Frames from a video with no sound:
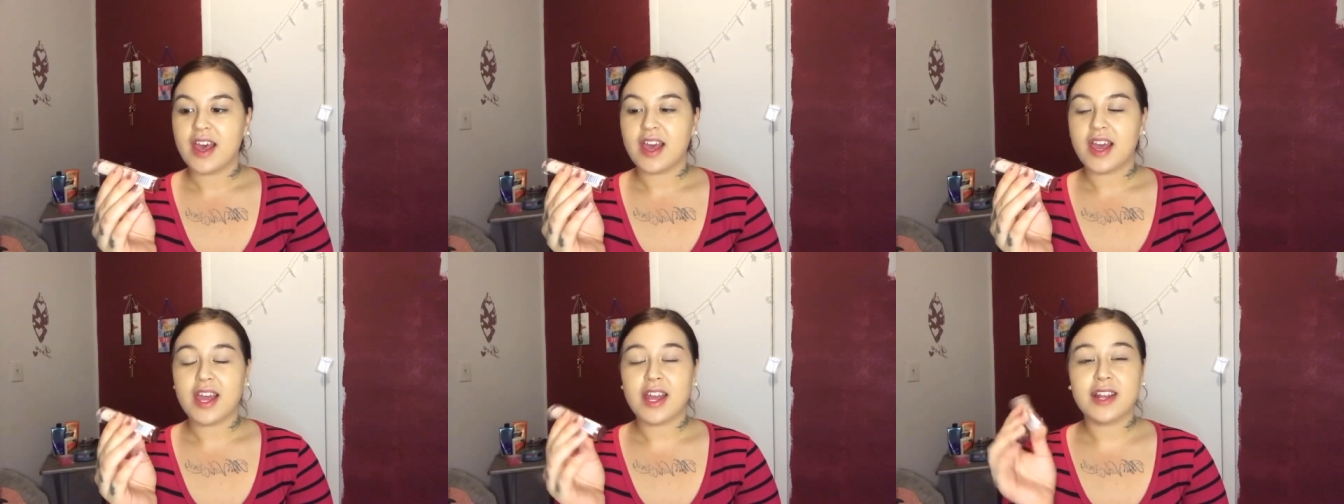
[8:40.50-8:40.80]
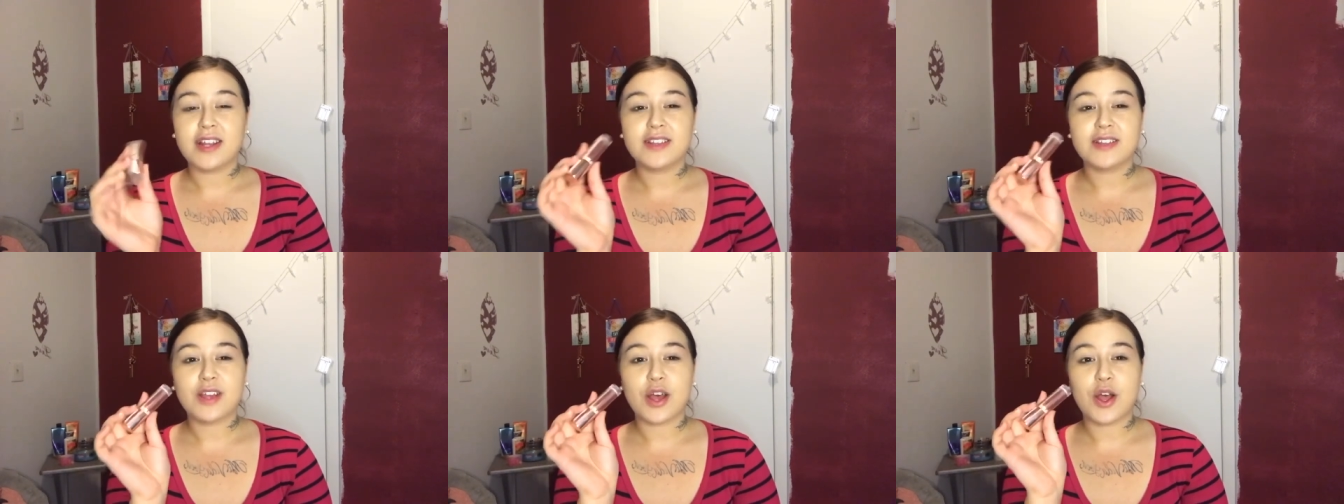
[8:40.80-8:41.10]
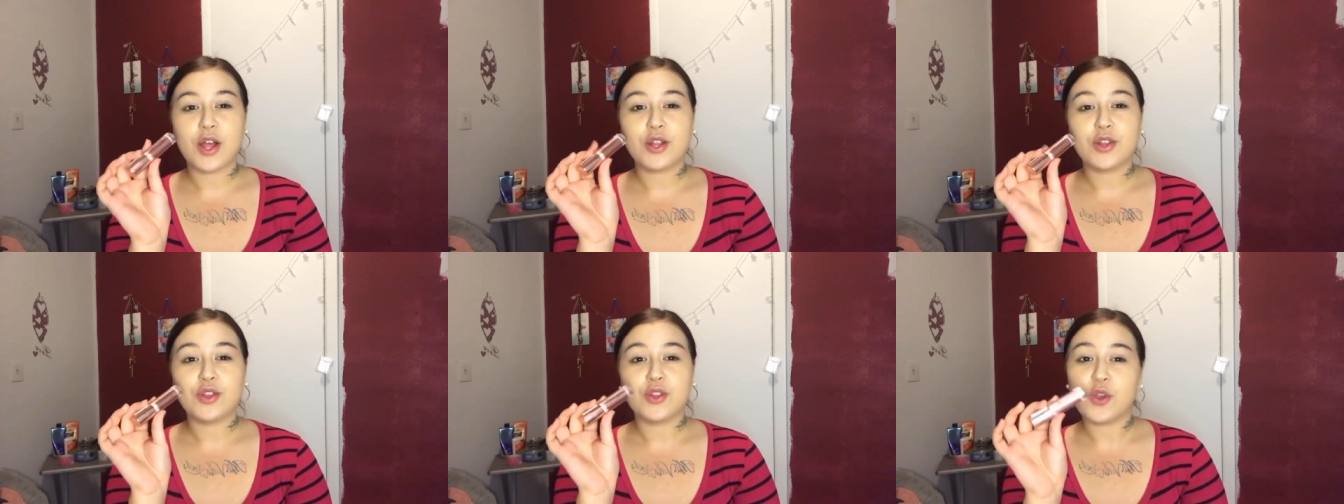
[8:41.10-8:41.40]
It is
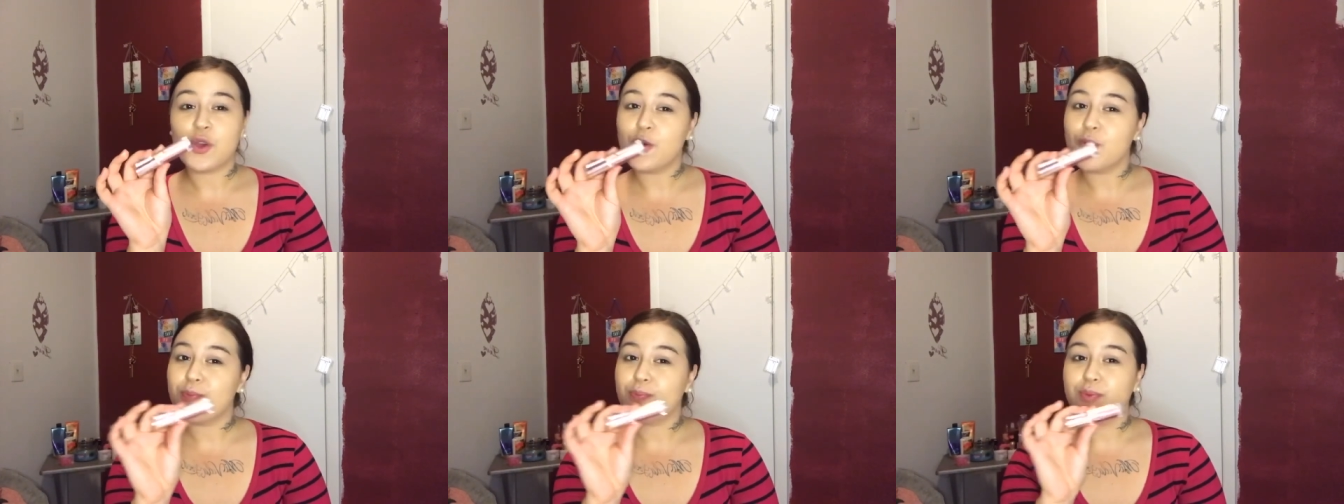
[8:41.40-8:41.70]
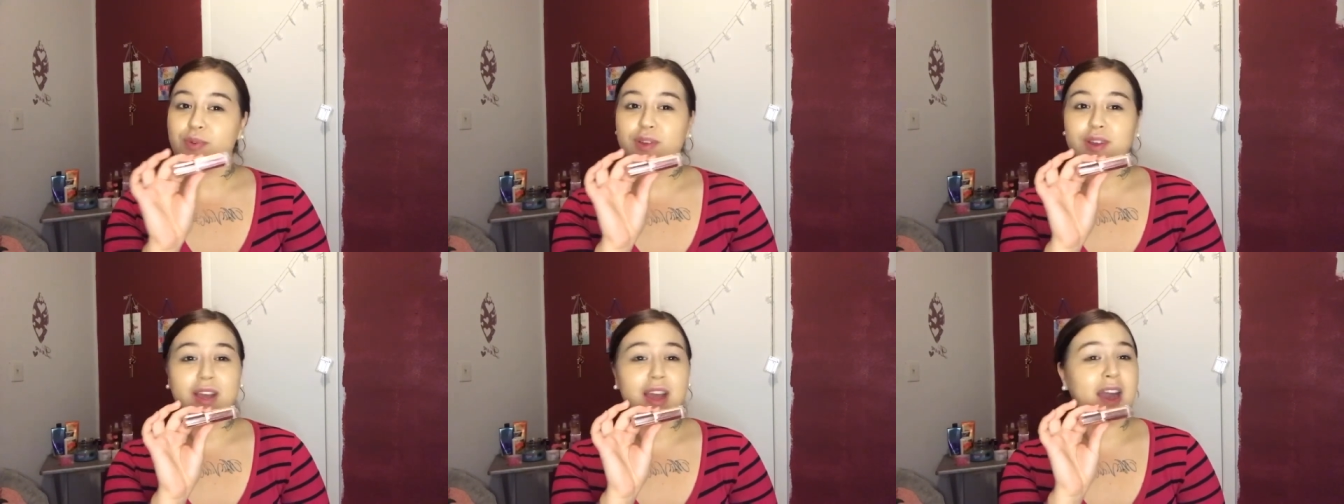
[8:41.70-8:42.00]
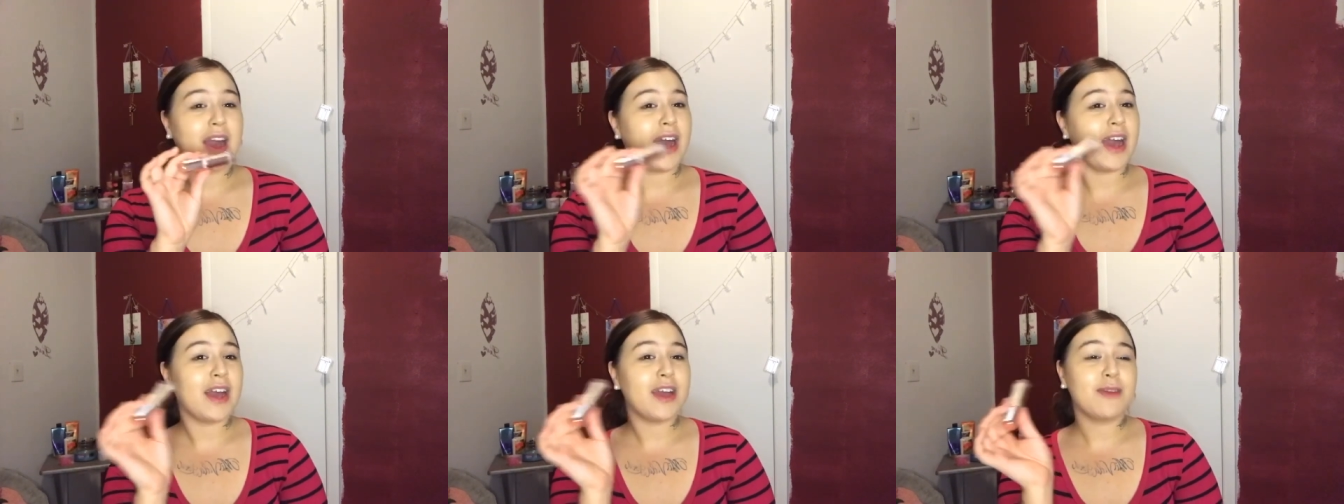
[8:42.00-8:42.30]
a dupe.
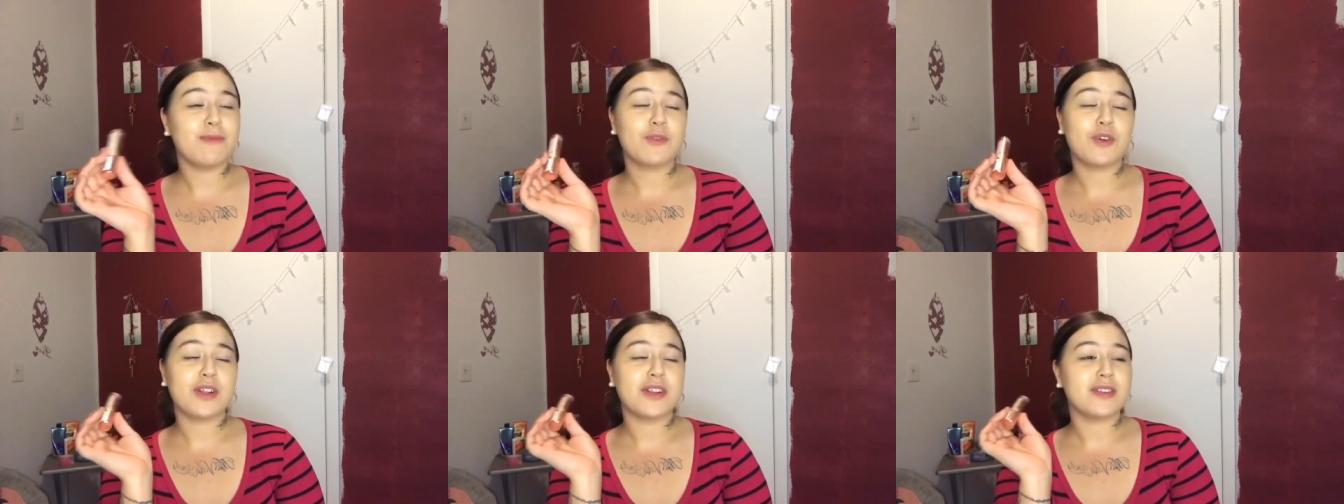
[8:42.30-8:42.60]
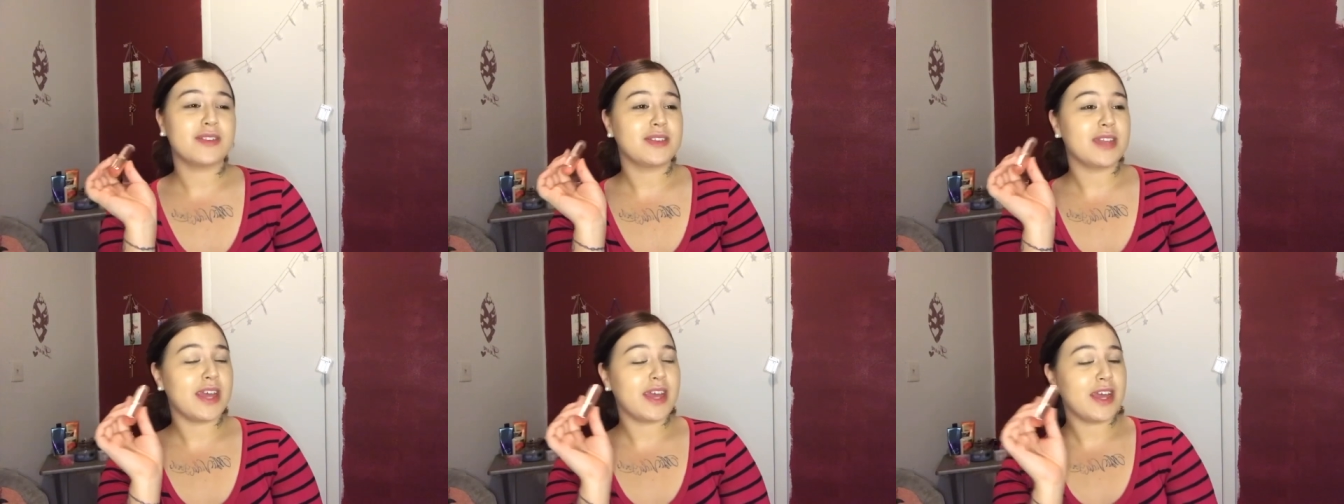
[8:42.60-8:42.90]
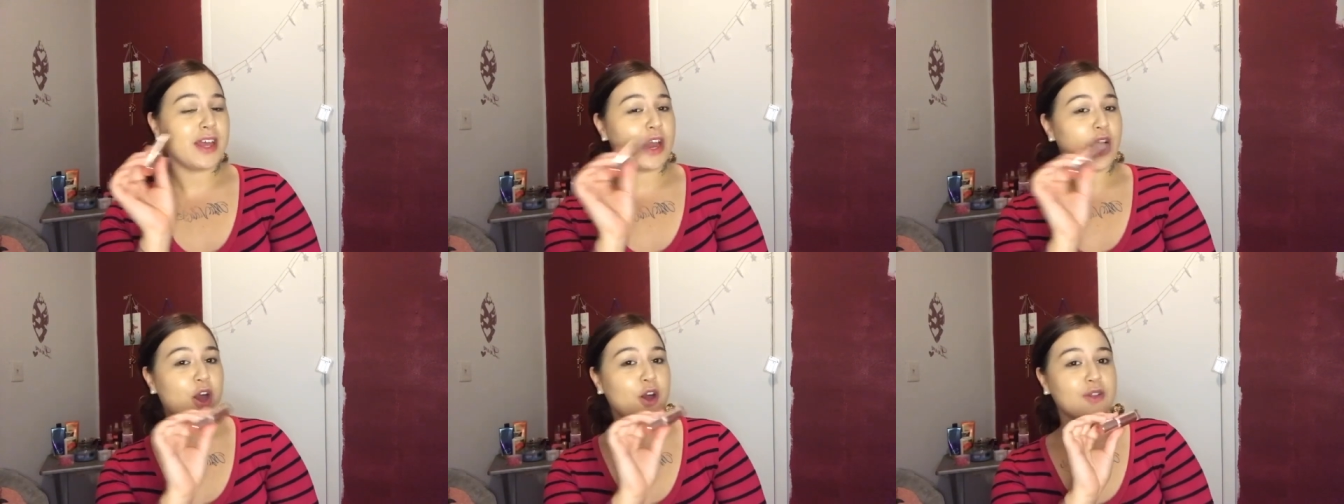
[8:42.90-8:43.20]
I am going to
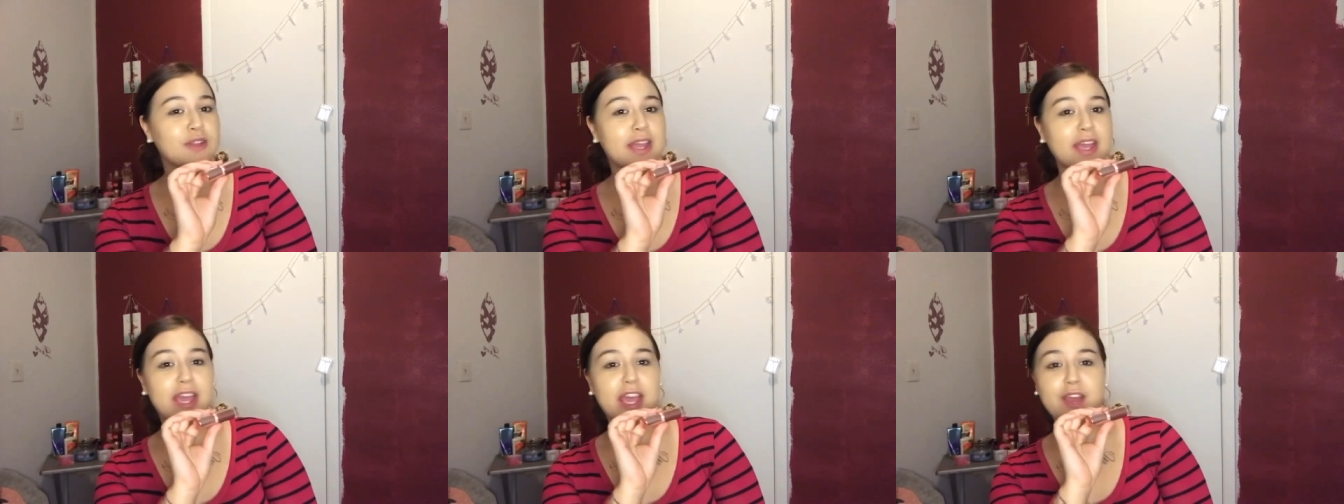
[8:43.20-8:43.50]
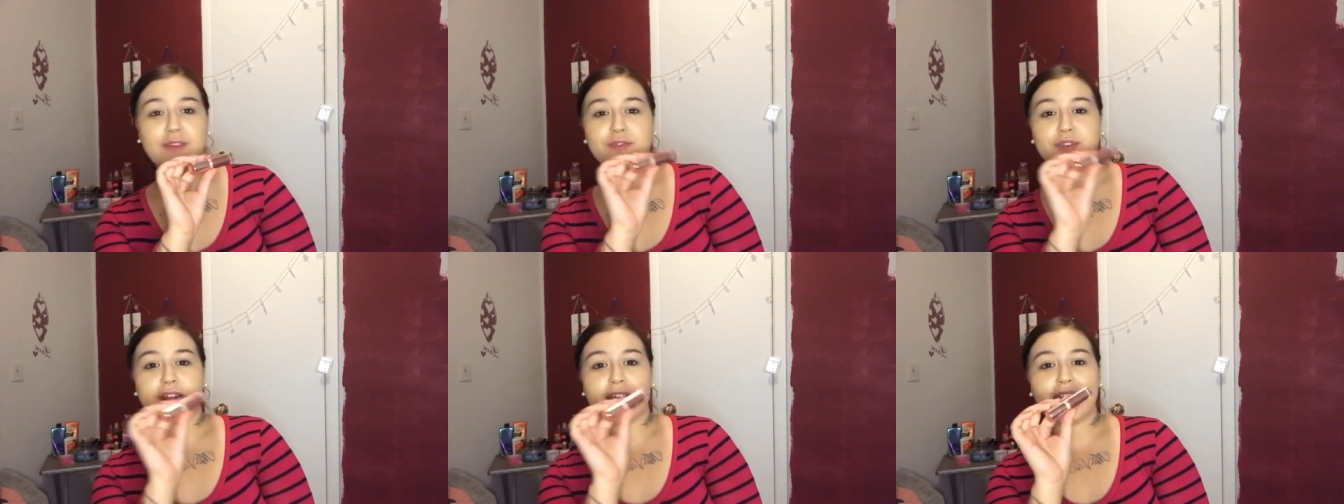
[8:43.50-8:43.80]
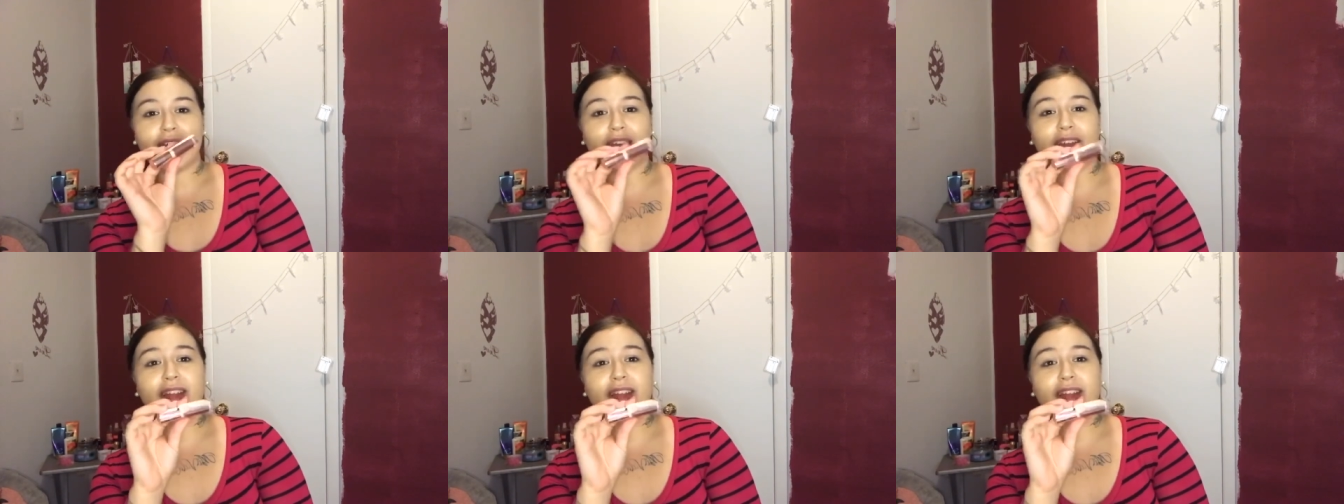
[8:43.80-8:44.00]
say it all day, every day.